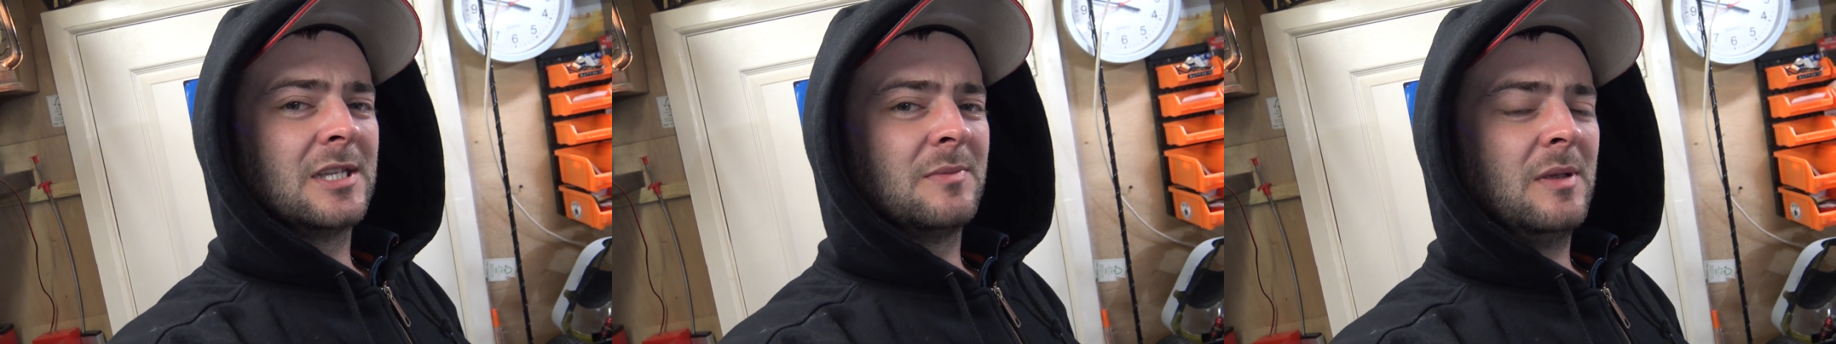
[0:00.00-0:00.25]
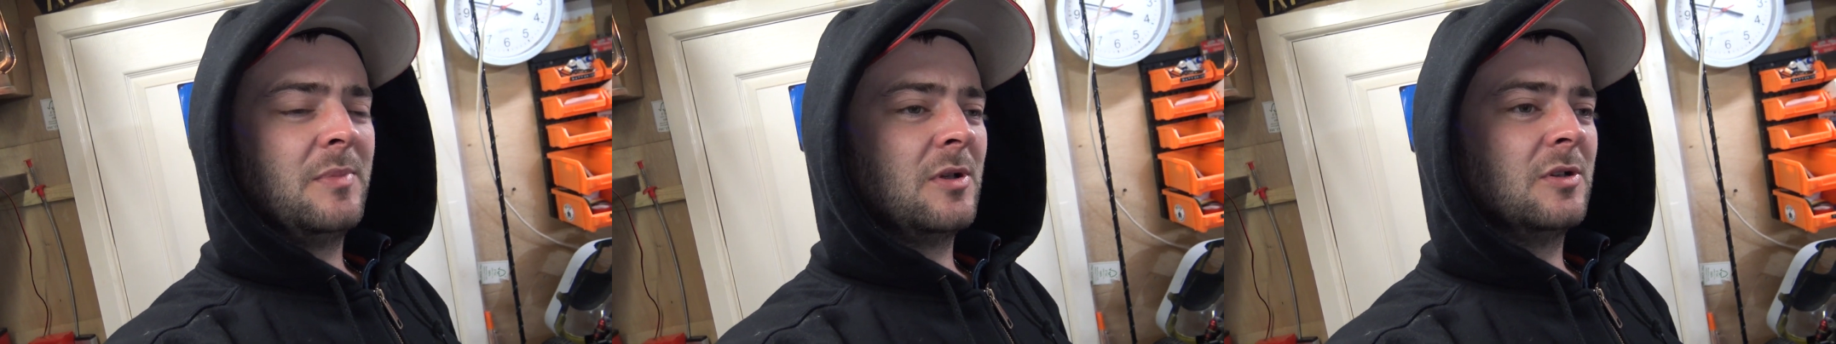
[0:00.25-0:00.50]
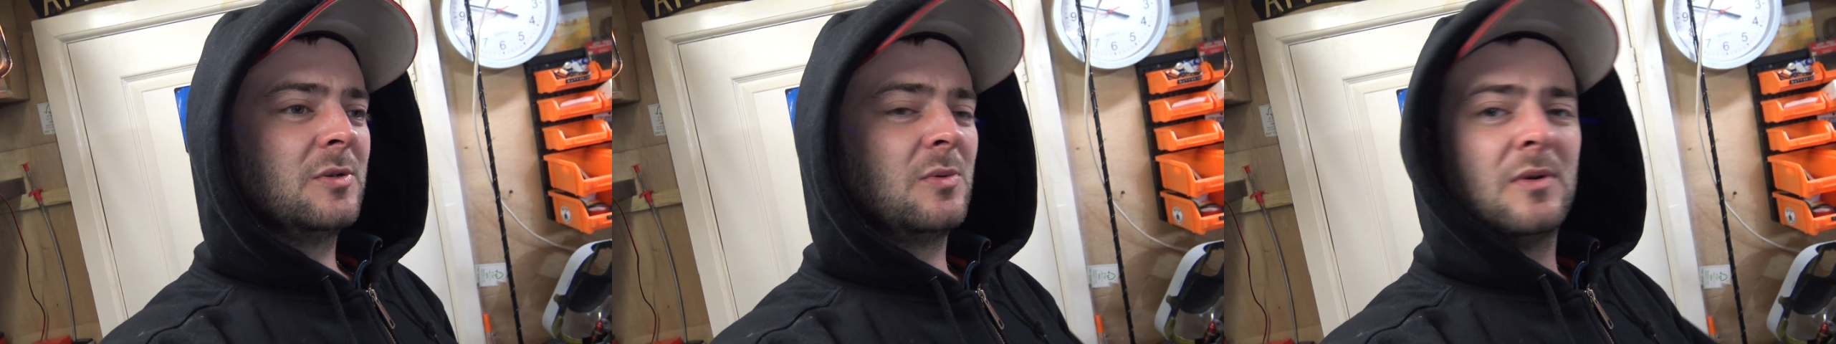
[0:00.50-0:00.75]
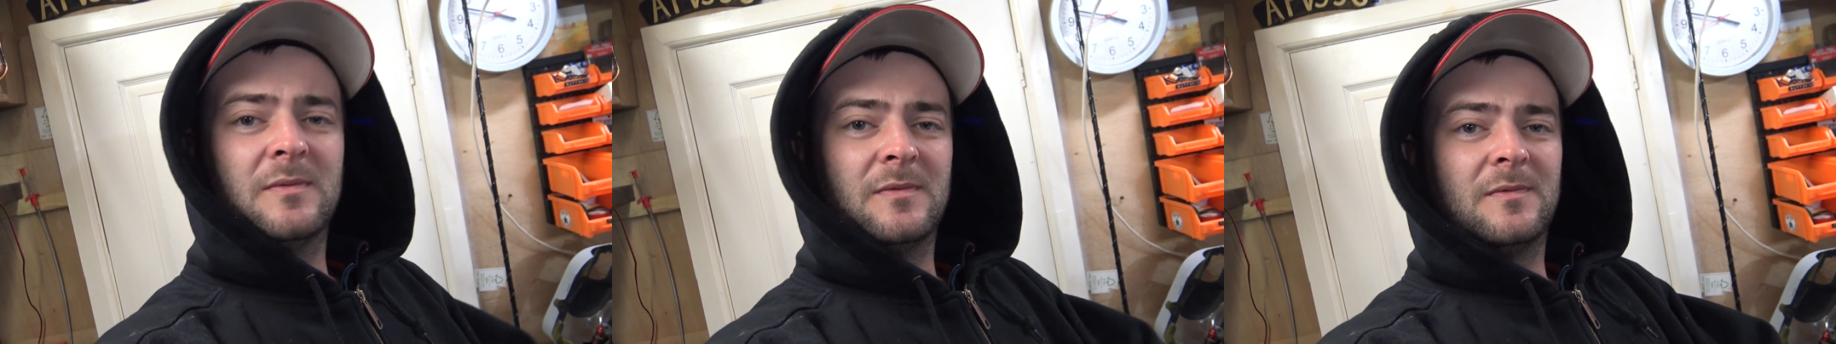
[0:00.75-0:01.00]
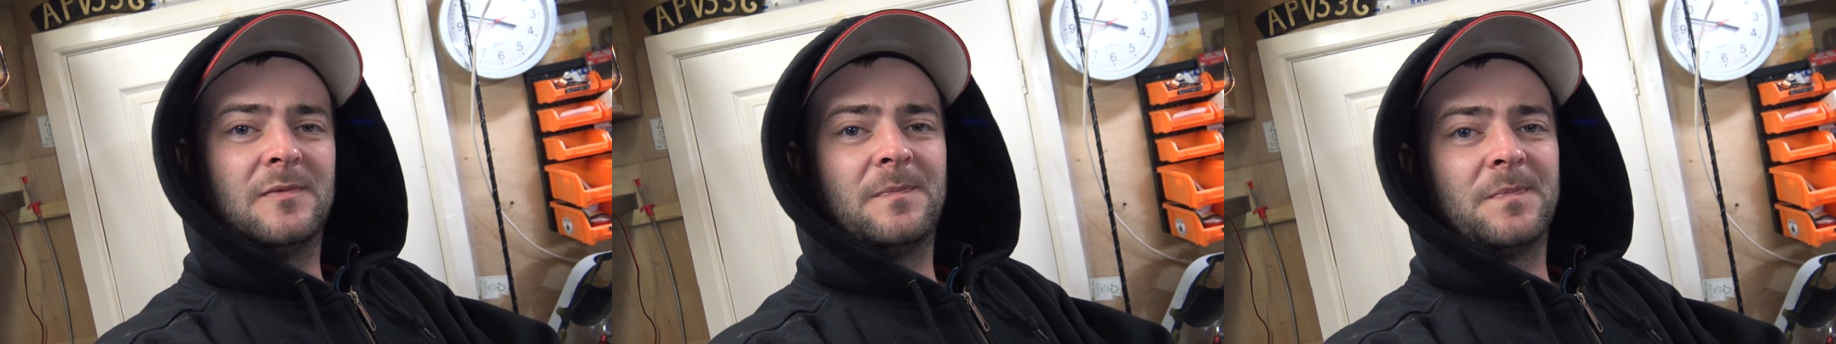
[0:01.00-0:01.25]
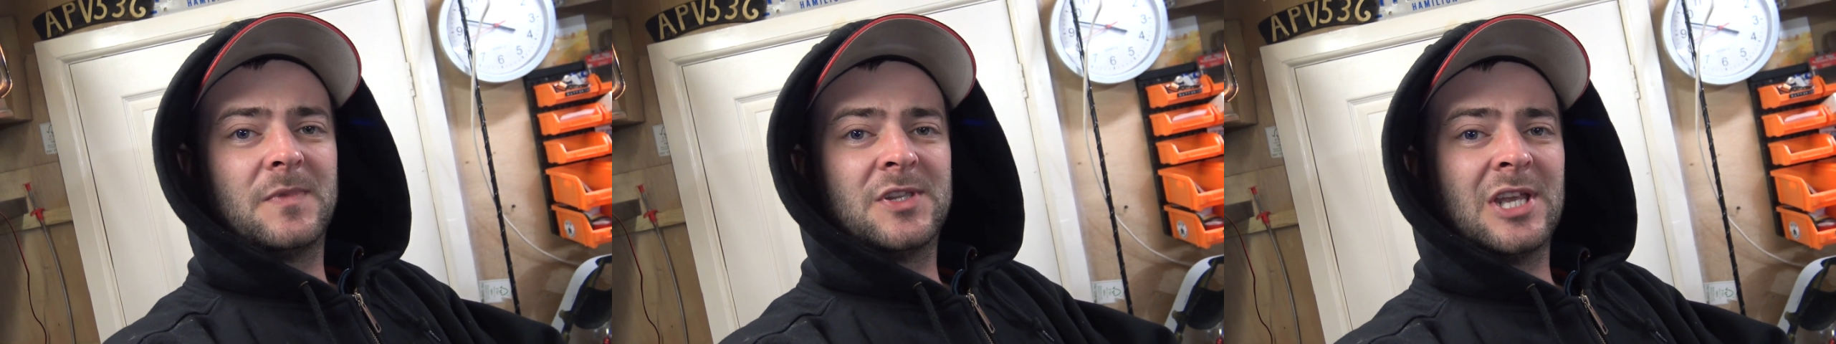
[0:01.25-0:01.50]
to me because I've got
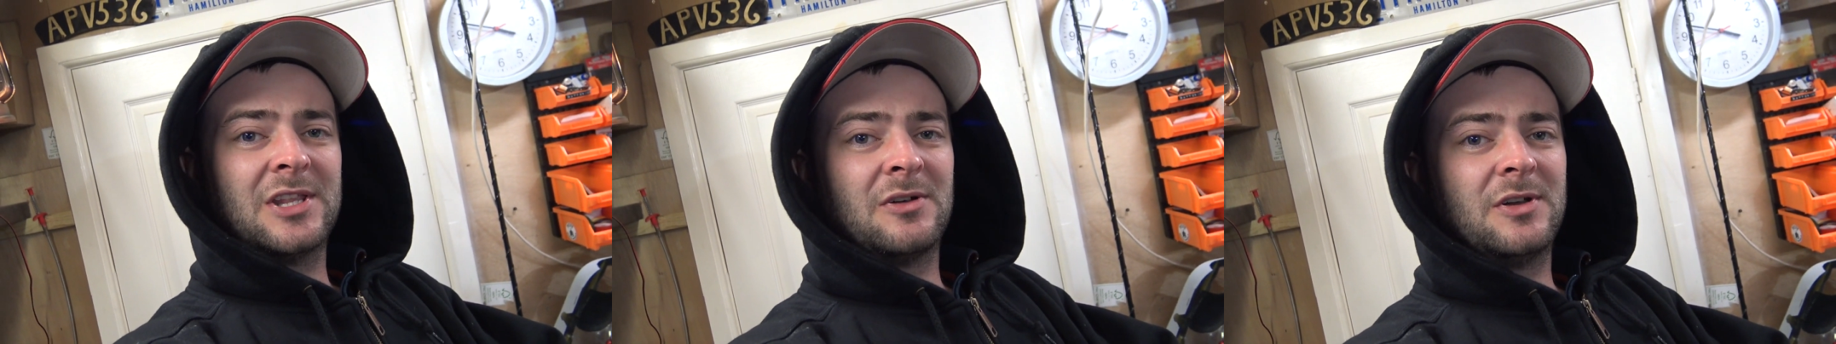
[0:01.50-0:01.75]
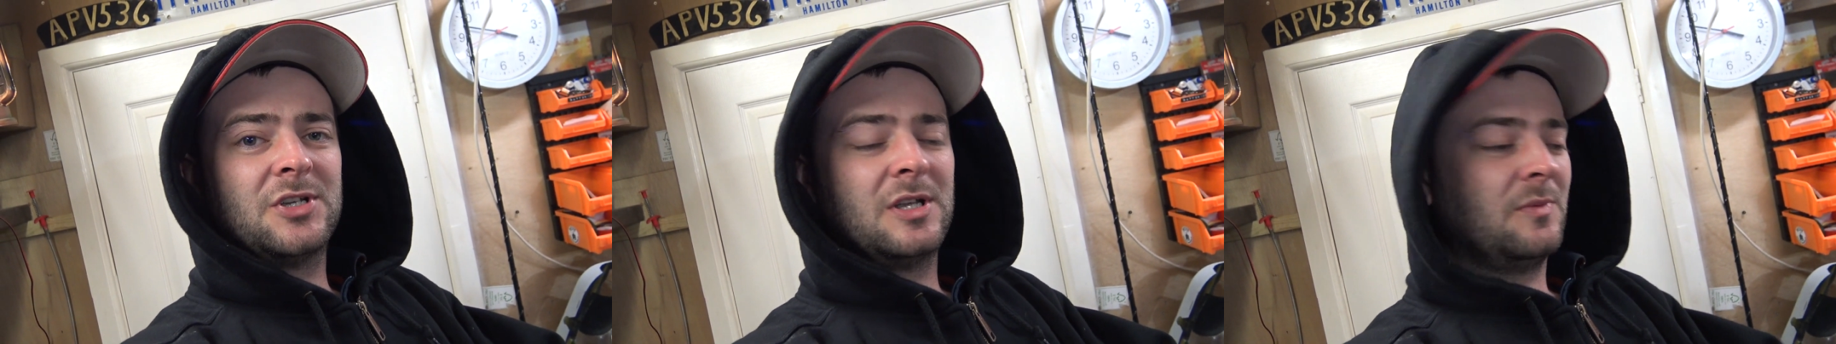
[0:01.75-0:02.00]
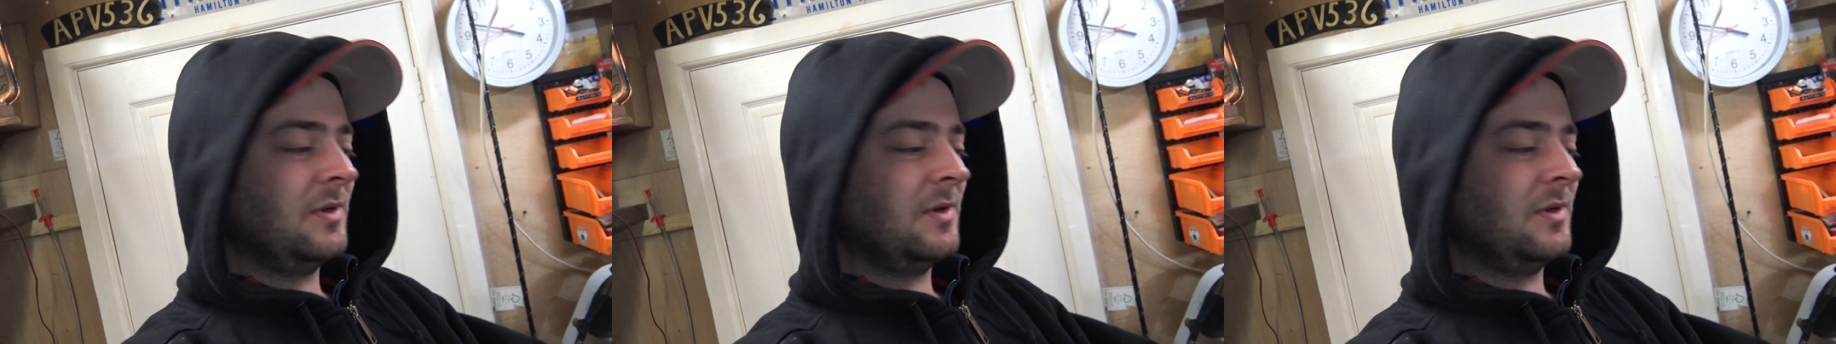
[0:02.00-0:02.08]
technology.